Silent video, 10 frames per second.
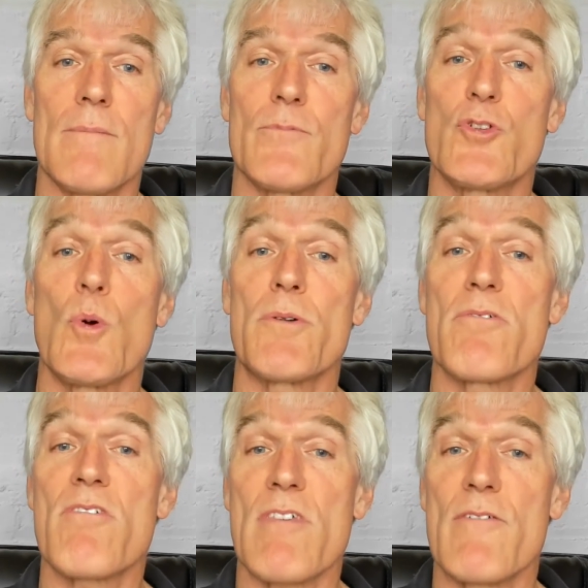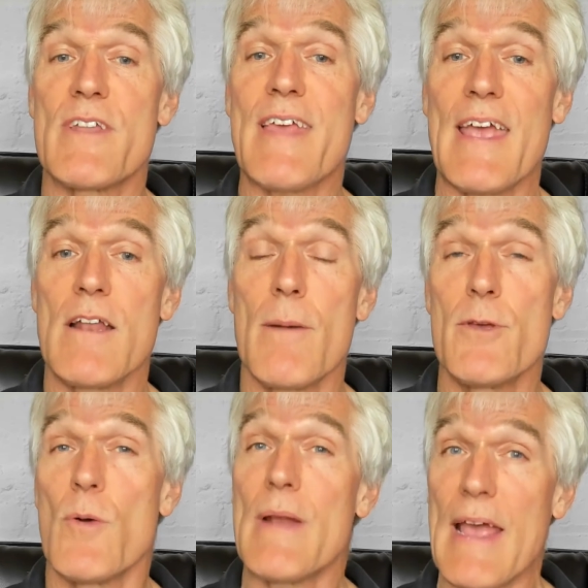270
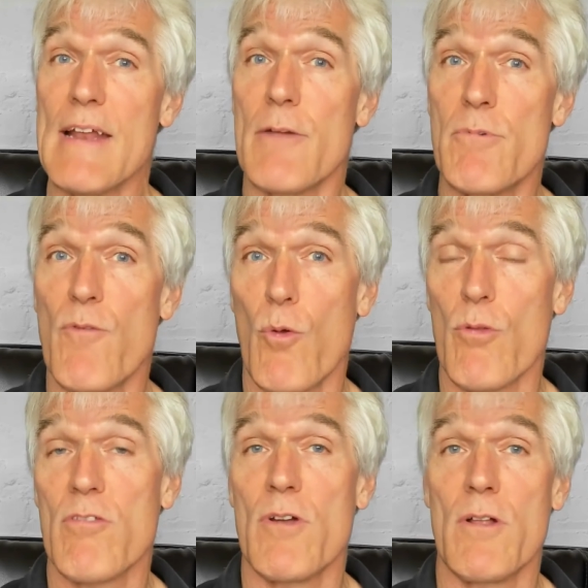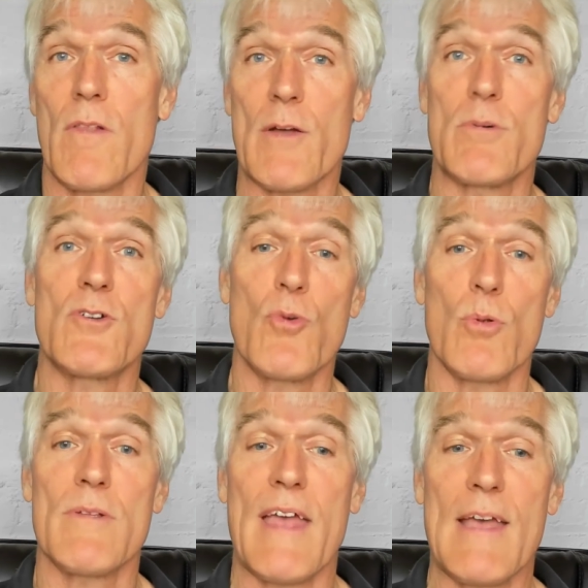kW and 800 volts on a
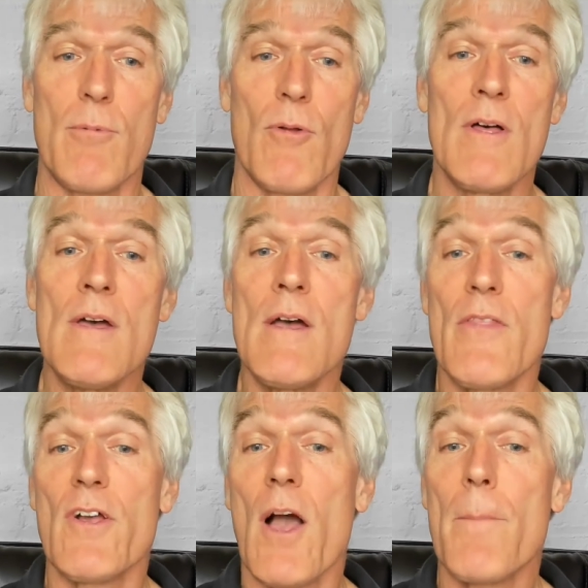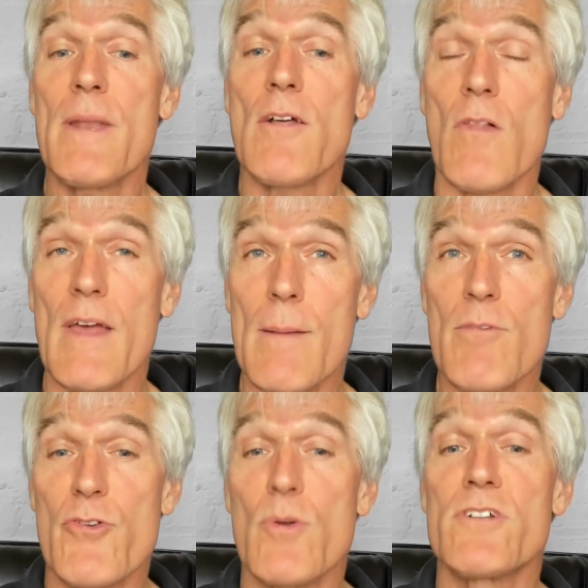liquid-cooled cable. The company
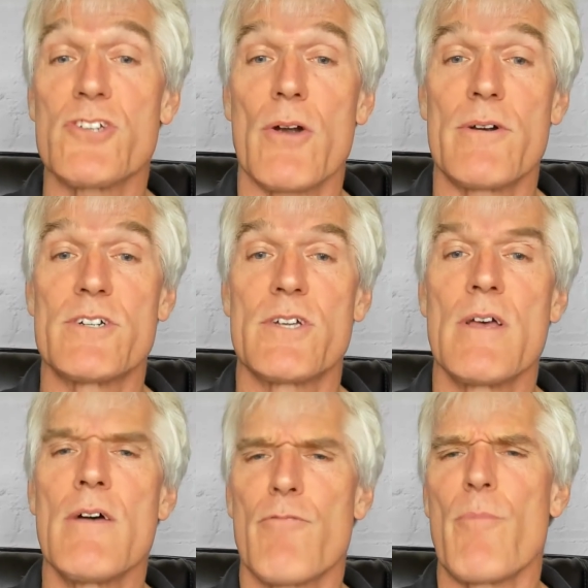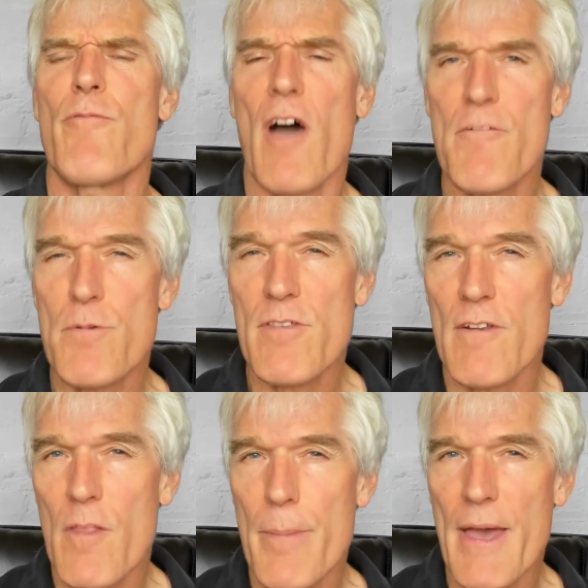claims you can charge from 5%
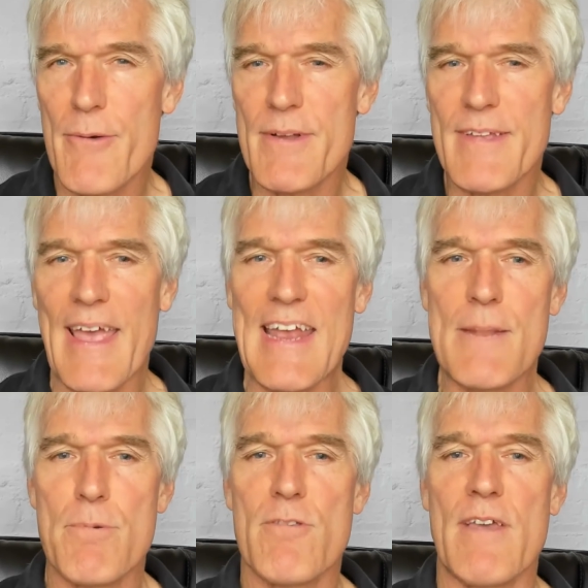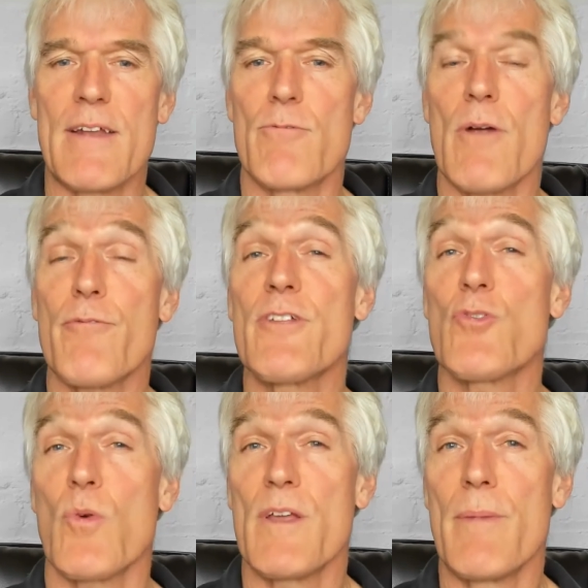of the battery to 80% in roughly
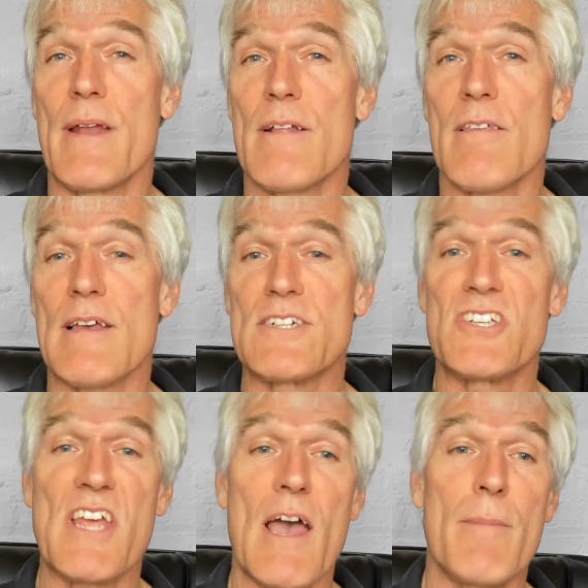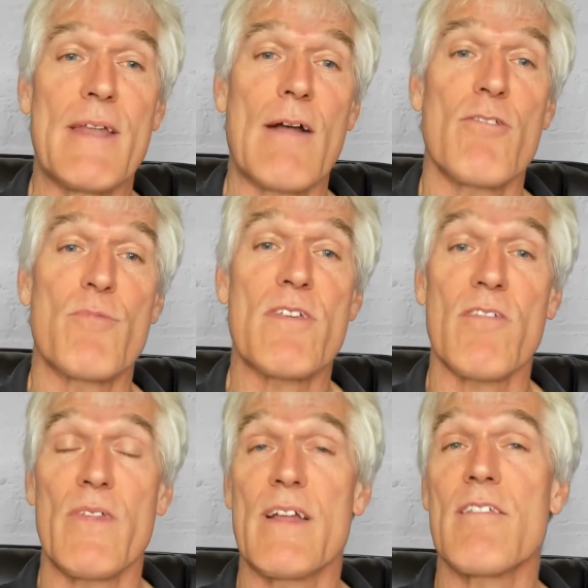20 minutes, and GM announced
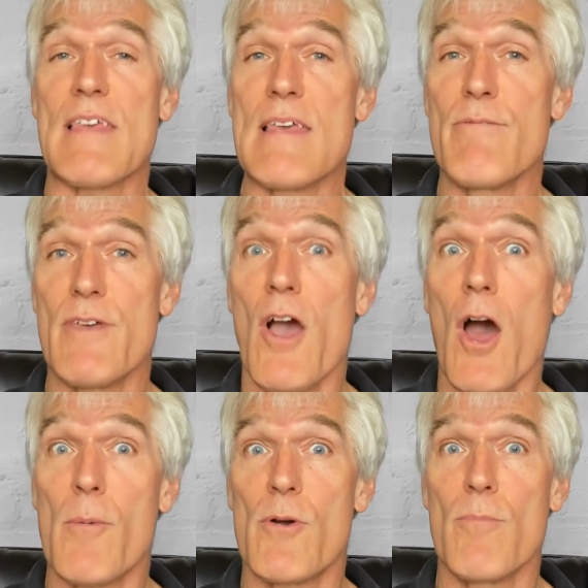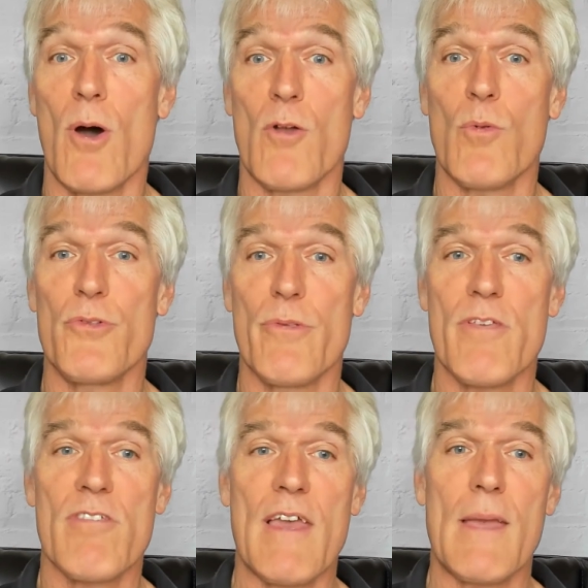recently its EV Hummer model will do the
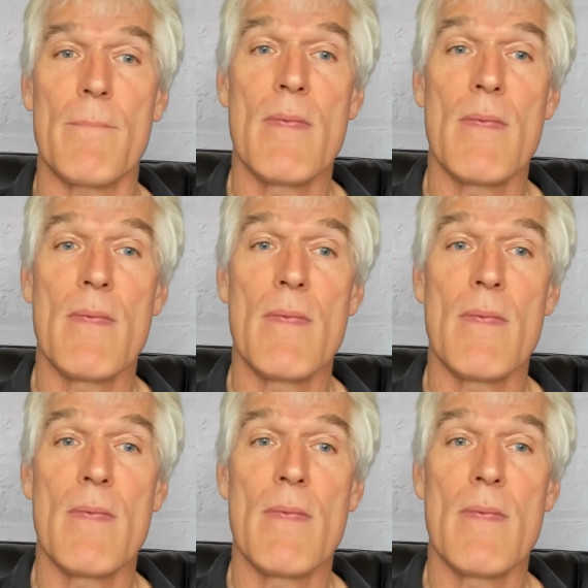same.